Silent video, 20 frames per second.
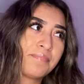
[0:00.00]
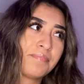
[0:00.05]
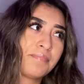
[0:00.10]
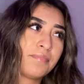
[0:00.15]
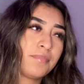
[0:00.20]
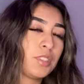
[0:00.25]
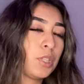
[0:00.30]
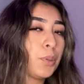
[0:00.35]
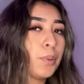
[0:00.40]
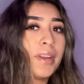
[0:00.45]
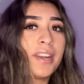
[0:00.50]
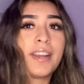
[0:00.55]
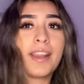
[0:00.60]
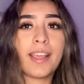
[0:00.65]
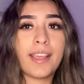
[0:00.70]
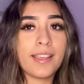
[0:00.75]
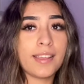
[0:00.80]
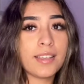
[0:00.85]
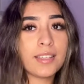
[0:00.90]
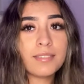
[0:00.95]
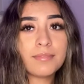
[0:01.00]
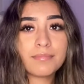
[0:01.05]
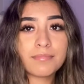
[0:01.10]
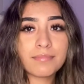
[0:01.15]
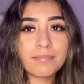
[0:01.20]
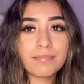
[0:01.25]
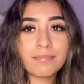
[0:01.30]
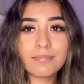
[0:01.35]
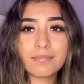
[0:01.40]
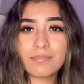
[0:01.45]
grade 8,
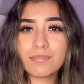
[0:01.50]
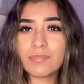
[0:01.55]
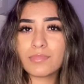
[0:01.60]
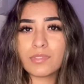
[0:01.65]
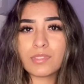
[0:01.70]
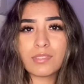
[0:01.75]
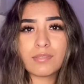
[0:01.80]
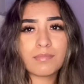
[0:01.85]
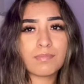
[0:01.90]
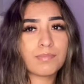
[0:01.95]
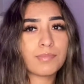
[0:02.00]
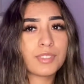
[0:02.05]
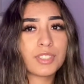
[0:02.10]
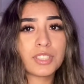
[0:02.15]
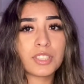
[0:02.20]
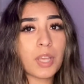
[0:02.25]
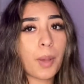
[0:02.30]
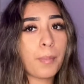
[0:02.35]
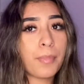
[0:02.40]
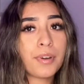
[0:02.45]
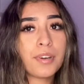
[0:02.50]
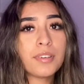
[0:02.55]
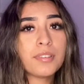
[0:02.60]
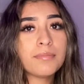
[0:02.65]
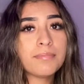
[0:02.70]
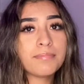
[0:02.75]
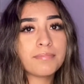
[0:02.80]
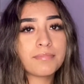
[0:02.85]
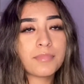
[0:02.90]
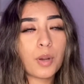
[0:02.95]
summer
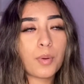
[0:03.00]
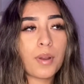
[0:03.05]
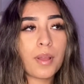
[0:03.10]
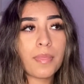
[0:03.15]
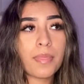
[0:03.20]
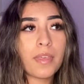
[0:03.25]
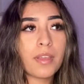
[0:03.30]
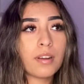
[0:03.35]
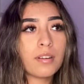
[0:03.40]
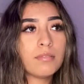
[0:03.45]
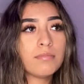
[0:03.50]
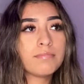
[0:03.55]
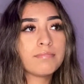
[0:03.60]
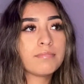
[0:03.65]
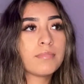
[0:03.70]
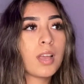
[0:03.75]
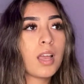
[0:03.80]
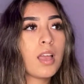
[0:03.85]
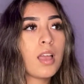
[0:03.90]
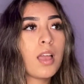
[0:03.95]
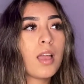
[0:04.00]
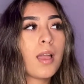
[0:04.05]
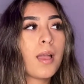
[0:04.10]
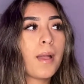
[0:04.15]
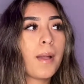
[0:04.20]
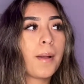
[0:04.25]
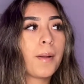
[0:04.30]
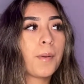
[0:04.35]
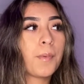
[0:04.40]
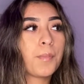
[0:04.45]
around there.
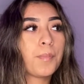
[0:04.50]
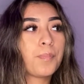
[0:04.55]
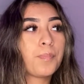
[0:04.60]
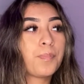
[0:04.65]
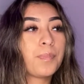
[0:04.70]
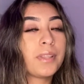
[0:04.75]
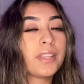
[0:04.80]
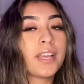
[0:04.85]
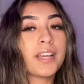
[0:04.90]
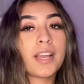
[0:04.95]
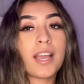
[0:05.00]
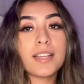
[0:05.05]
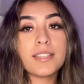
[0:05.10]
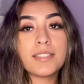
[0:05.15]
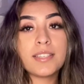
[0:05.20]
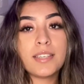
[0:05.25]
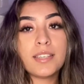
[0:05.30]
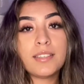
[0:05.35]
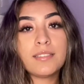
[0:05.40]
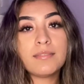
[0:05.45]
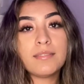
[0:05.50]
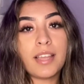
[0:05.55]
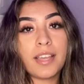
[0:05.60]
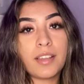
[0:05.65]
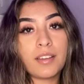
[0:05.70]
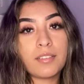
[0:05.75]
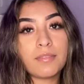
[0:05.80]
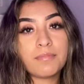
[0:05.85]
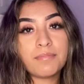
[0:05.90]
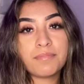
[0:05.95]
Oh, but like I did
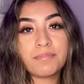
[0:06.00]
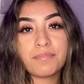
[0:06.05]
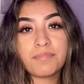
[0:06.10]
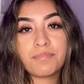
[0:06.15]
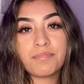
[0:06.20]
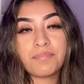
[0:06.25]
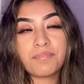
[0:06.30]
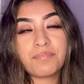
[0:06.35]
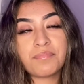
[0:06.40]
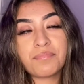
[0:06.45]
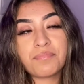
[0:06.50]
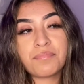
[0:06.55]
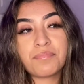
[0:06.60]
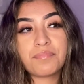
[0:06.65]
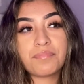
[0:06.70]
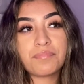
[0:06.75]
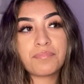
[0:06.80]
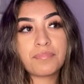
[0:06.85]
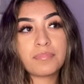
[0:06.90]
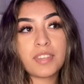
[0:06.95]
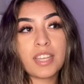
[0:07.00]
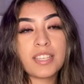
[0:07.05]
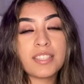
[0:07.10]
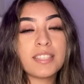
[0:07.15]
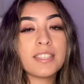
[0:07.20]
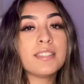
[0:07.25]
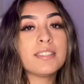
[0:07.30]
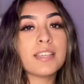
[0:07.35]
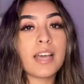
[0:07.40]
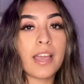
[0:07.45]
like, it
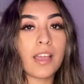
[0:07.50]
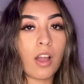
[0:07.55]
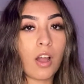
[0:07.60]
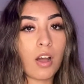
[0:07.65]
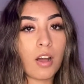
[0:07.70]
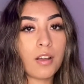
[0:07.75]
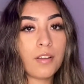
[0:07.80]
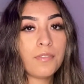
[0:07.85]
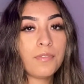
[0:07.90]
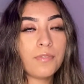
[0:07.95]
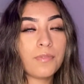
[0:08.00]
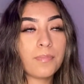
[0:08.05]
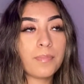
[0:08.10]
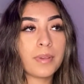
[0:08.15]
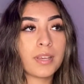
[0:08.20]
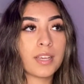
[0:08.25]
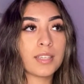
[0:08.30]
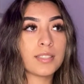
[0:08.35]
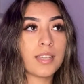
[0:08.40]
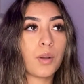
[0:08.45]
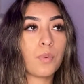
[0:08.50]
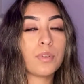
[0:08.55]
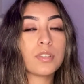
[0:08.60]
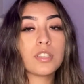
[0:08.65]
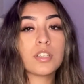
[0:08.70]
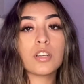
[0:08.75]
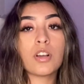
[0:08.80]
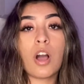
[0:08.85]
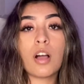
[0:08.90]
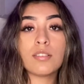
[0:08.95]
did die off because I
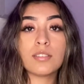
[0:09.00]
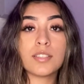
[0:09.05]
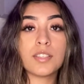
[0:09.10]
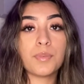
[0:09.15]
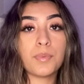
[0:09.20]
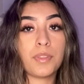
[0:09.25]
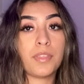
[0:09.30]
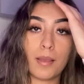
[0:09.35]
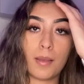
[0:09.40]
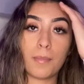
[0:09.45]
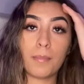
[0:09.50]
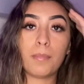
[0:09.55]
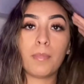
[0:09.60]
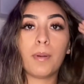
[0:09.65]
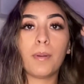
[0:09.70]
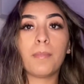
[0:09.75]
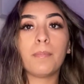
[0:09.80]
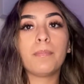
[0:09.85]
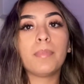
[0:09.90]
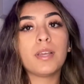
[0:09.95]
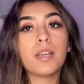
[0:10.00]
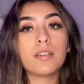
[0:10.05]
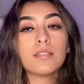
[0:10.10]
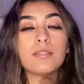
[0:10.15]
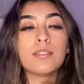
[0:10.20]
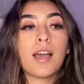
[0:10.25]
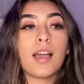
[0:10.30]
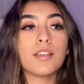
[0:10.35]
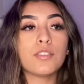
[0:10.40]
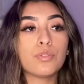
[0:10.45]
wasn't constant with it. But because
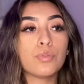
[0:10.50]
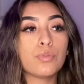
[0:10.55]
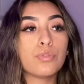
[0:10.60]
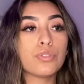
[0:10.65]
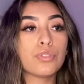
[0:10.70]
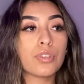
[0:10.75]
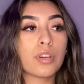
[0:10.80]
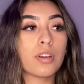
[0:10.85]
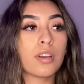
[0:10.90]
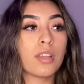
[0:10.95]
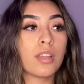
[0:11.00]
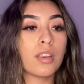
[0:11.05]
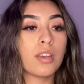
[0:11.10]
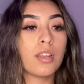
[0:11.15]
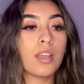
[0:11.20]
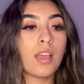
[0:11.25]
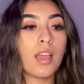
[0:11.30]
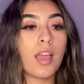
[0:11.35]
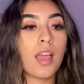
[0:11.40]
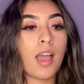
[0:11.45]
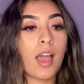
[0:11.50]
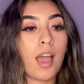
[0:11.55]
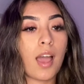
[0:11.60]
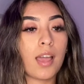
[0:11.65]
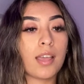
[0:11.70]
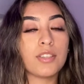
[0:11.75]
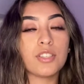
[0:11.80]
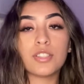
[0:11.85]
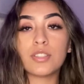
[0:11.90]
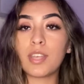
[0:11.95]
high school started,
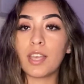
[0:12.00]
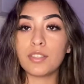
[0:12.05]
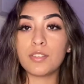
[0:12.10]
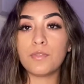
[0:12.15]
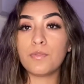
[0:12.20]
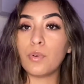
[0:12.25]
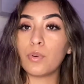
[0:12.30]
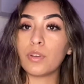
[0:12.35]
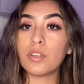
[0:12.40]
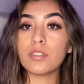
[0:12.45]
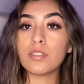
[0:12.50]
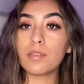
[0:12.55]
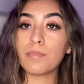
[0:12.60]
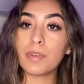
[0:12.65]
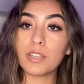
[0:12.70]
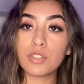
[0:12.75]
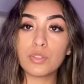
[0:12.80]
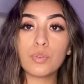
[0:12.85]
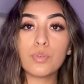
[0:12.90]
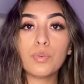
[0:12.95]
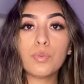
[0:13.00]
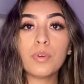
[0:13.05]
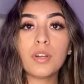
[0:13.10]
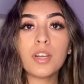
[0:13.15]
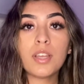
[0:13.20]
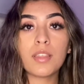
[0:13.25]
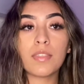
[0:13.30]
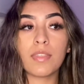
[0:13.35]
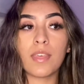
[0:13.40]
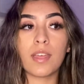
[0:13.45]
I just had to focus on my
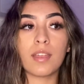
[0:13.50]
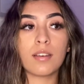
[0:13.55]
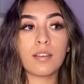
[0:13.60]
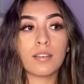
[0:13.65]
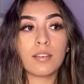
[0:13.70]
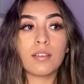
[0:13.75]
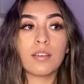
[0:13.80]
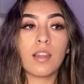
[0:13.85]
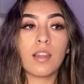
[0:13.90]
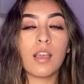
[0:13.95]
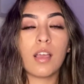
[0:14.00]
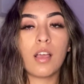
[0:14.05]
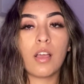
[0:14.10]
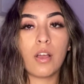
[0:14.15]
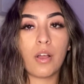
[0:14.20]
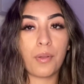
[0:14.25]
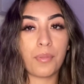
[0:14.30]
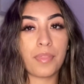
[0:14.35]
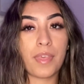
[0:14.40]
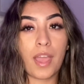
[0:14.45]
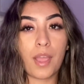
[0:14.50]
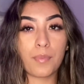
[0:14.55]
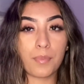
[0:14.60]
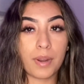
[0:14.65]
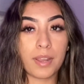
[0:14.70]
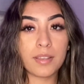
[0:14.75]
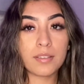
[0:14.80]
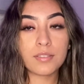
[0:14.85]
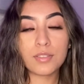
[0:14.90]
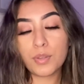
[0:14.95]
schoolwork then on that,
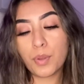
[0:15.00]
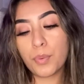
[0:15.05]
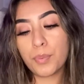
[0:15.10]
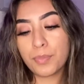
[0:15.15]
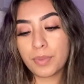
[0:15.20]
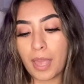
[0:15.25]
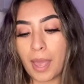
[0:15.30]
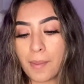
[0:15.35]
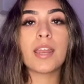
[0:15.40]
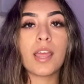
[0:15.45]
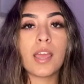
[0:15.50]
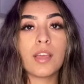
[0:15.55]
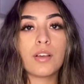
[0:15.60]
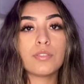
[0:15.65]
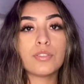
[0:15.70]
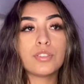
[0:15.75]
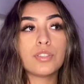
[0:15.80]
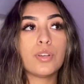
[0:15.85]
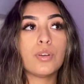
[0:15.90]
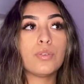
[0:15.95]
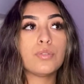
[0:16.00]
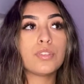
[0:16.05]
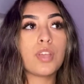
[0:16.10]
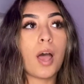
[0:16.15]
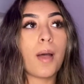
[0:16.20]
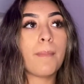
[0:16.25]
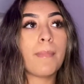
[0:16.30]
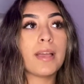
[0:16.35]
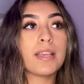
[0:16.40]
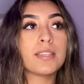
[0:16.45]
right? So yeah. I also
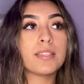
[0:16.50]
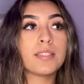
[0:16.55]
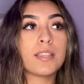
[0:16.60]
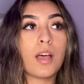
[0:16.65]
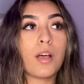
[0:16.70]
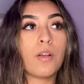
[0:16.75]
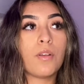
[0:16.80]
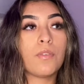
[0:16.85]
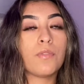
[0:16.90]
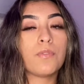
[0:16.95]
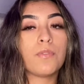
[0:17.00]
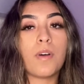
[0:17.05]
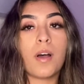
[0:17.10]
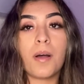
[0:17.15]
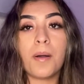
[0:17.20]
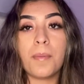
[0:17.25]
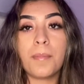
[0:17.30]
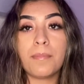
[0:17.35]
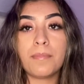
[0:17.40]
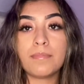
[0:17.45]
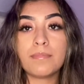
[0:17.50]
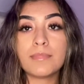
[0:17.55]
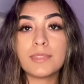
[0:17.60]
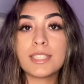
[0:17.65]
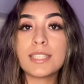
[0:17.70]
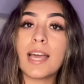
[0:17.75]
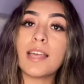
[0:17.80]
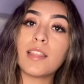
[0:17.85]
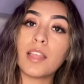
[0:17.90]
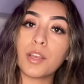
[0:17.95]
taught myself um,
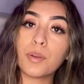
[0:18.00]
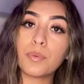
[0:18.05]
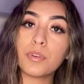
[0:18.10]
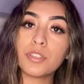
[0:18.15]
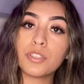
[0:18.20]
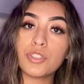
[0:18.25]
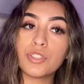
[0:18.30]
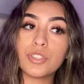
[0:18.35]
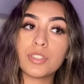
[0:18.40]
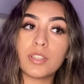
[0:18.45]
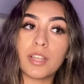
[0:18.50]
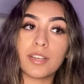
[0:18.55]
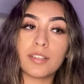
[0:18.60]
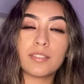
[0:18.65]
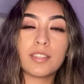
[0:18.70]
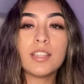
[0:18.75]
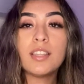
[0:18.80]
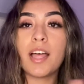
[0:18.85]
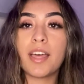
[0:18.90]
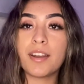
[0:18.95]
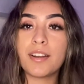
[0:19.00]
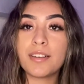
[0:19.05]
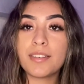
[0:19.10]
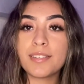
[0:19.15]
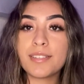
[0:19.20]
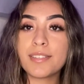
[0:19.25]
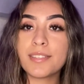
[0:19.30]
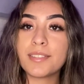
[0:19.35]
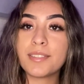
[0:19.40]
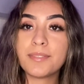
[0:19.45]
sign language, like the
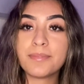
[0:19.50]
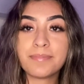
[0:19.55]
letters,